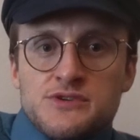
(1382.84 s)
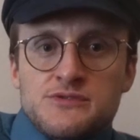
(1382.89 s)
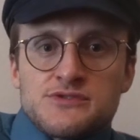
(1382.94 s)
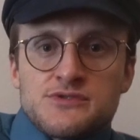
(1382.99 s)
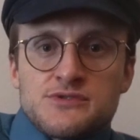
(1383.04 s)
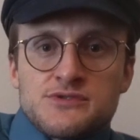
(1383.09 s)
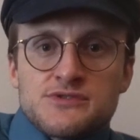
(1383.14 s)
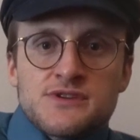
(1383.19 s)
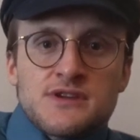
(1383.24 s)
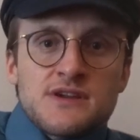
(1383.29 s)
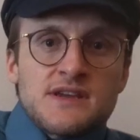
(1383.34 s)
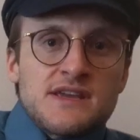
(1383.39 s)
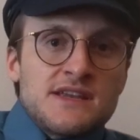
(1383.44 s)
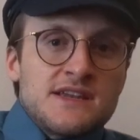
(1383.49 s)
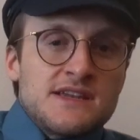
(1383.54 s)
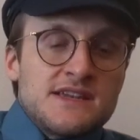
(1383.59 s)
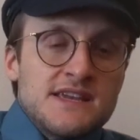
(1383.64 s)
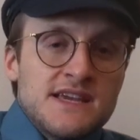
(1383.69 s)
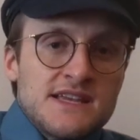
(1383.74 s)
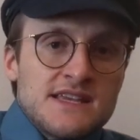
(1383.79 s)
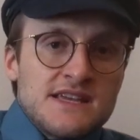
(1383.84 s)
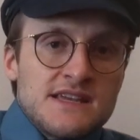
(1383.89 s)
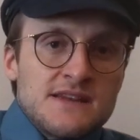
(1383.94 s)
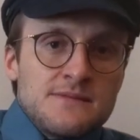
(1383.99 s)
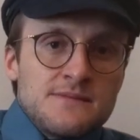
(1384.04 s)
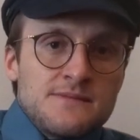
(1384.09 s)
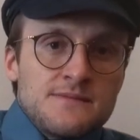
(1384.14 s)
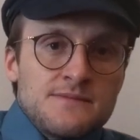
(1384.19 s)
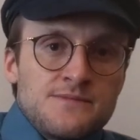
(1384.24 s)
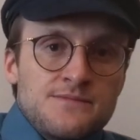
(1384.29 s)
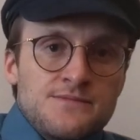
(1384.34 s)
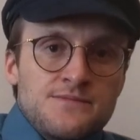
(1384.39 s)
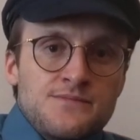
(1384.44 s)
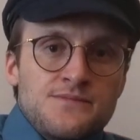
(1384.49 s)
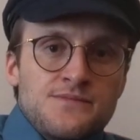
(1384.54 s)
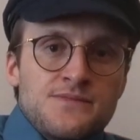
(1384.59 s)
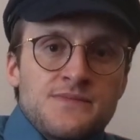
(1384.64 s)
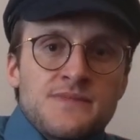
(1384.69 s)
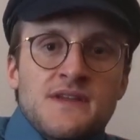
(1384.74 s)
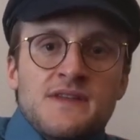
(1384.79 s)
users get addicted,
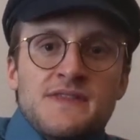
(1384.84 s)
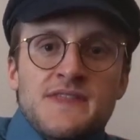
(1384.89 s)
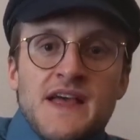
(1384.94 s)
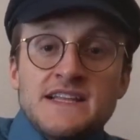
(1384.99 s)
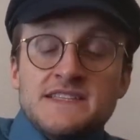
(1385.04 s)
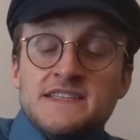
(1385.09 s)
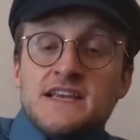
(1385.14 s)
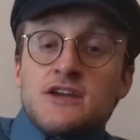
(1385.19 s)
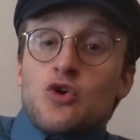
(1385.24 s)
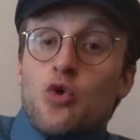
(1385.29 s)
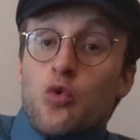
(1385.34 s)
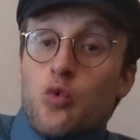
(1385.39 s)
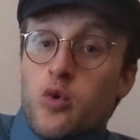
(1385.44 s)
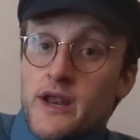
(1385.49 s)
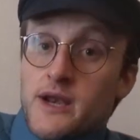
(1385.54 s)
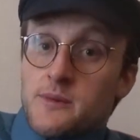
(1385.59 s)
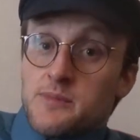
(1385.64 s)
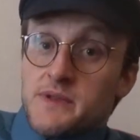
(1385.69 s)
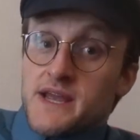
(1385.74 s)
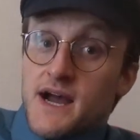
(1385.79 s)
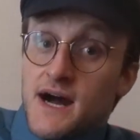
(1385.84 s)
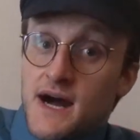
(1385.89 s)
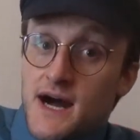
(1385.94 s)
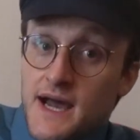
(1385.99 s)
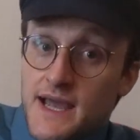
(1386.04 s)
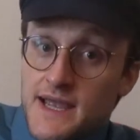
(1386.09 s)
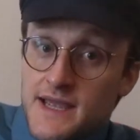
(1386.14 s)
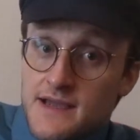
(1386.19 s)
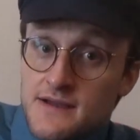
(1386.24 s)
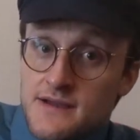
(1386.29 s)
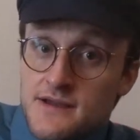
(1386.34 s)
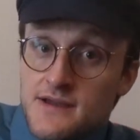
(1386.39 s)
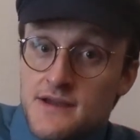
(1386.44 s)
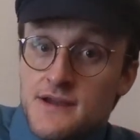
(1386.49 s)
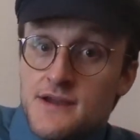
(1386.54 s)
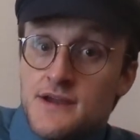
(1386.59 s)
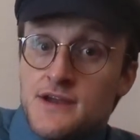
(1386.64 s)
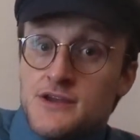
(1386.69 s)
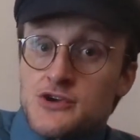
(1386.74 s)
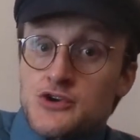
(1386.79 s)
that's incredibly high.
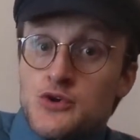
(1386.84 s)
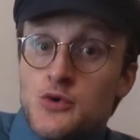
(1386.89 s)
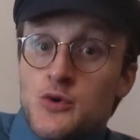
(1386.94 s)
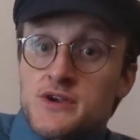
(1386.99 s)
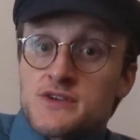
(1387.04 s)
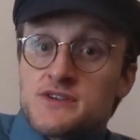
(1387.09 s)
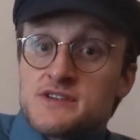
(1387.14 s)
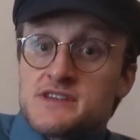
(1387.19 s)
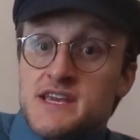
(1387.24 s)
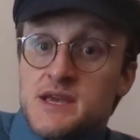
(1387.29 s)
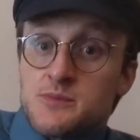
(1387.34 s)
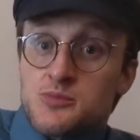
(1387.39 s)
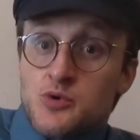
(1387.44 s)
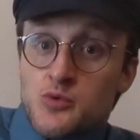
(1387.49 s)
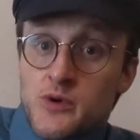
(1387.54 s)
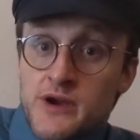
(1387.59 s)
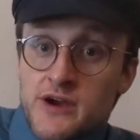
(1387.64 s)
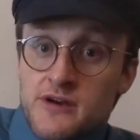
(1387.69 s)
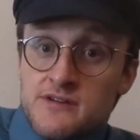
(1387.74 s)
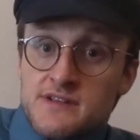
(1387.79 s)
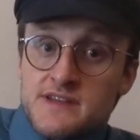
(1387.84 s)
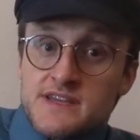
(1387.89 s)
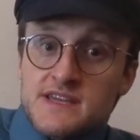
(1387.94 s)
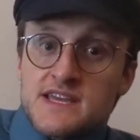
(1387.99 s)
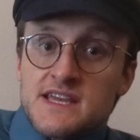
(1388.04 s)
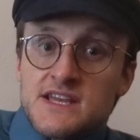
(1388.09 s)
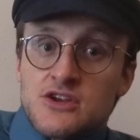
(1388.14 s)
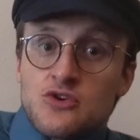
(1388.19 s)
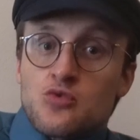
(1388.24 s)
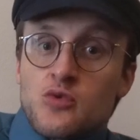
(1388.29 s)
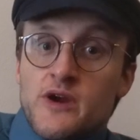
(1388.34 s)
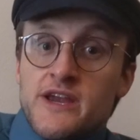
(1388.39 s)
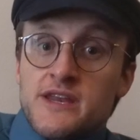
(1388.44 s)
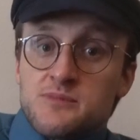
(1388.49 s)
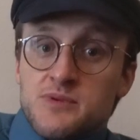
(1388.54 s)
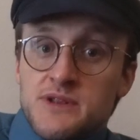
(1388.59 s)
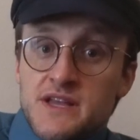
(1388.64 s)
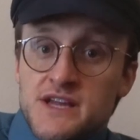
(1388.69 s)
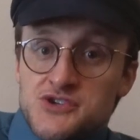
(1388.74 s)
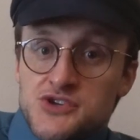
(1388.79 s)
You're going to temporarily get
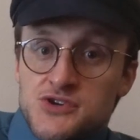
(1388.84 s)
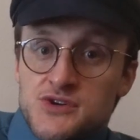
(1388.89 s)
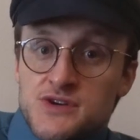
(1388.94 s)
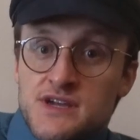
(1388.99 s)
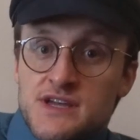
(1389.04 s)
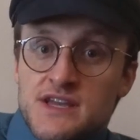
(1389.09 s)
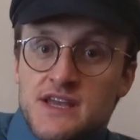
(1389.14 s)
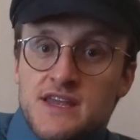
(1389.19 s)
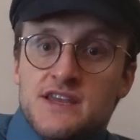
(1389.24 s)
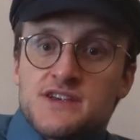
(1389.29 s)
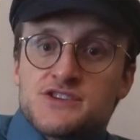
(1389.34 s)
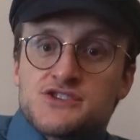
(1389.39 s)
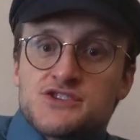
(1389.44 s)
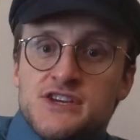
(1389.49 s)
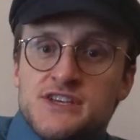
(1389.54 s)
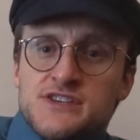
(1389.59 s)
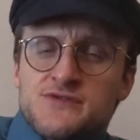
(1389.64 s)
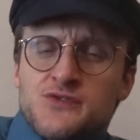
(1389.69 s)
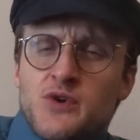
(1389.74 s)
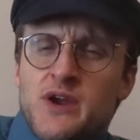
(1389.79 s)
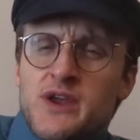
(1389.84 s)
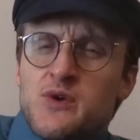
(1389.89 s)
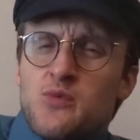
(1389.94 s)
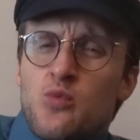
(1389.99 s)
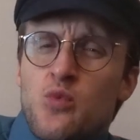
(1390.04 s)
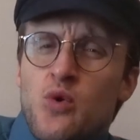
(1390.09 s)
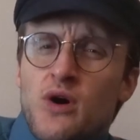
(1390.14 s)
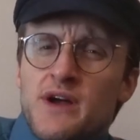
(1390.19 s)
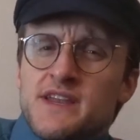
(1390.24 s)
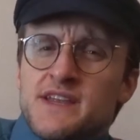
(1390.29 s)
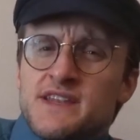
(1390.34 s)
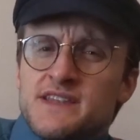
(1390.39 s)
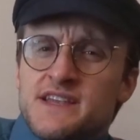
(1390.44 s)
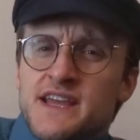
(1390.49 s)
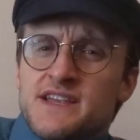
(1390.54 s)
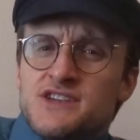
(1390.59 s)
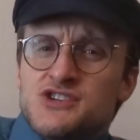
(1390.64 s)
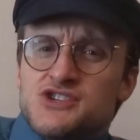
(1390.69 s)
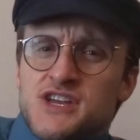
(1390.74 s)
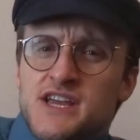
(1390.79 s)
great pleasure in exchange for a 1 in
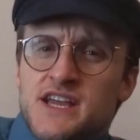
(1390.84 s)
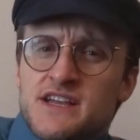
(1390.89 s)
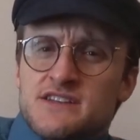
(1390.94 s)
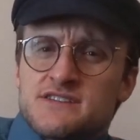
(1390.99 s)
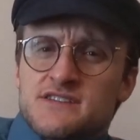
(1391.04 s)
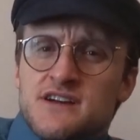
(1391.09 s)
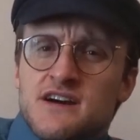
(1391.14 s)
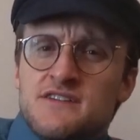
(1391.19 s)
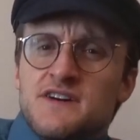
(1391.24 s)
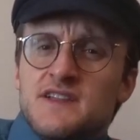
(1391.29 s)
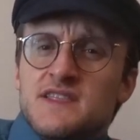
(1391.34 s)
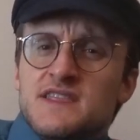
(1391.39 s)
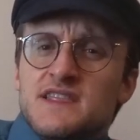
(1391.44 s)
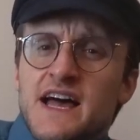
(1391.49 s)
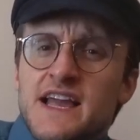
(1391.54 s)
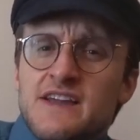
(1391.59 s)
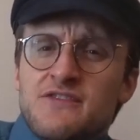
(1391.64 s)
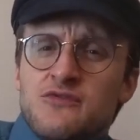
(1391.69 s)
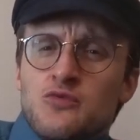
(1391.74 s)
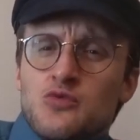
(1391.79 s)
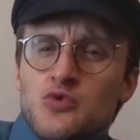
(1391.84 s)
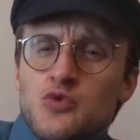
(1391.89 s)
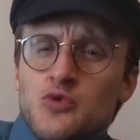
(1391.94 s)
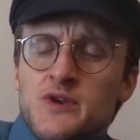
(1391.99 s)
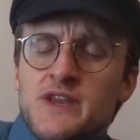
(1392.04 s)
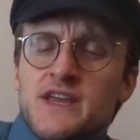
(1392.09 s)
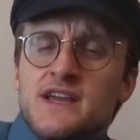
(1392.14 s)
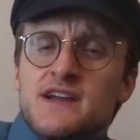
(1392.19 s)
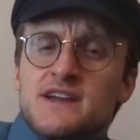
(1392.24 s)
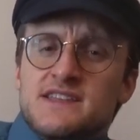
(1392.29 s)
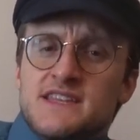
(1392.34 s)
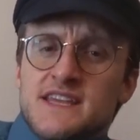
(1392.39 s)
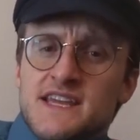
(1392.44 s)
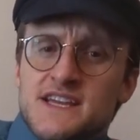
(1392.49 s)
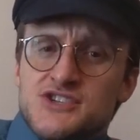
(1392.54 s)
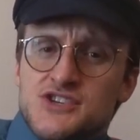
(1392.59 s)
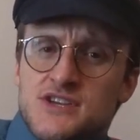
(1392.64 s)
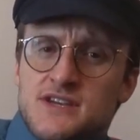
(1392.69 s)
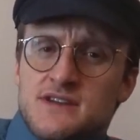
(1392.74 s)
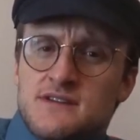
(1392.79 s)
10 chance of a life-ruining
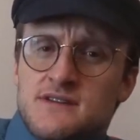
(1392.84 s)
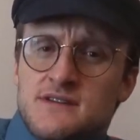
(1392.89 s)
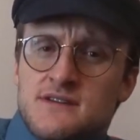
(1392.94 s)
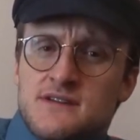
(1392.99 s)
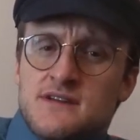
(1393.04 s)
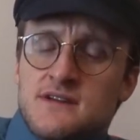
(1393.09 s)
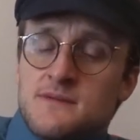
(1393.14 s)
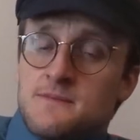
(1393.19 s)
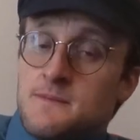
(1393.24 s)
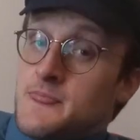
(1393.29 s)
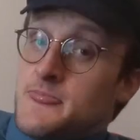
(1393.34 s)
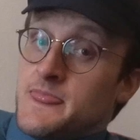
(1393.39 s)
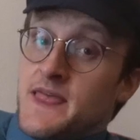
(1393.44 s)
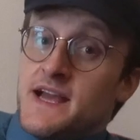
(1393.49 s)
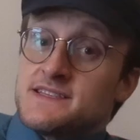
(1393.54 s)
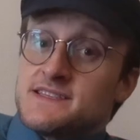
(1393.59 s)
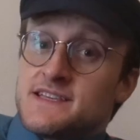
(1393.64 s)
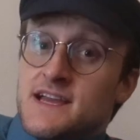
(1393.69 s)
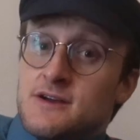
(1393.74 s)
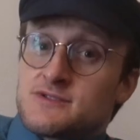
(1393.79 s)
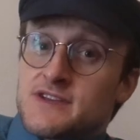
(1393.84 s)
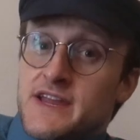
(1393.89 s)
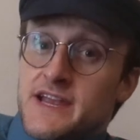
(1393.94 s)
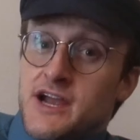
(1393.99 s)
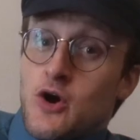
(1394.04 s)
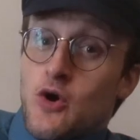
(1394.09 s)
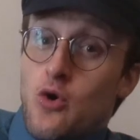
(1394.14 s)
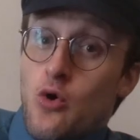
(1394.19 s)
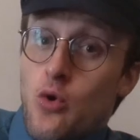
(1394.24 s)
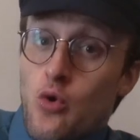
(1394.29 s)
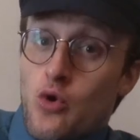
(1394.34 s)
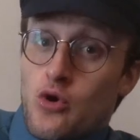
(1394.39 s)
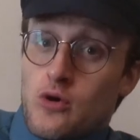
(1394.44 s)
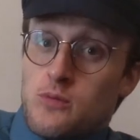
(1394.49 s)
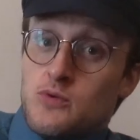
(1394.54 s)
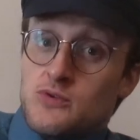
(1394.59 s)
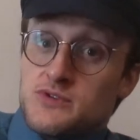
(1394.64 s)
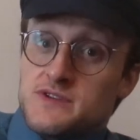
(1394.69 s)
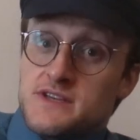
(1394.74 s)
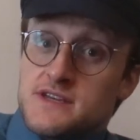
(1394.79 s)
addiction. That sounds like a
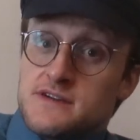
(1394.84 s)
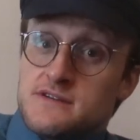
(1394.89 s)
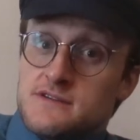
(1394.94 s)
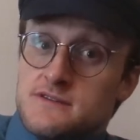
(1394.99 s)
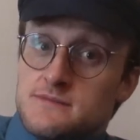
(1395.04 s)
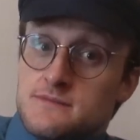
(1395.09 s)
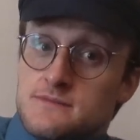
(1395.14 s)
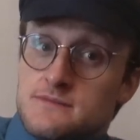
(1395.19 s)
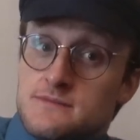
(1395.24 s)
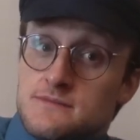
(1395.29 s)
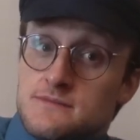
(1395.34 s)
horrible deal.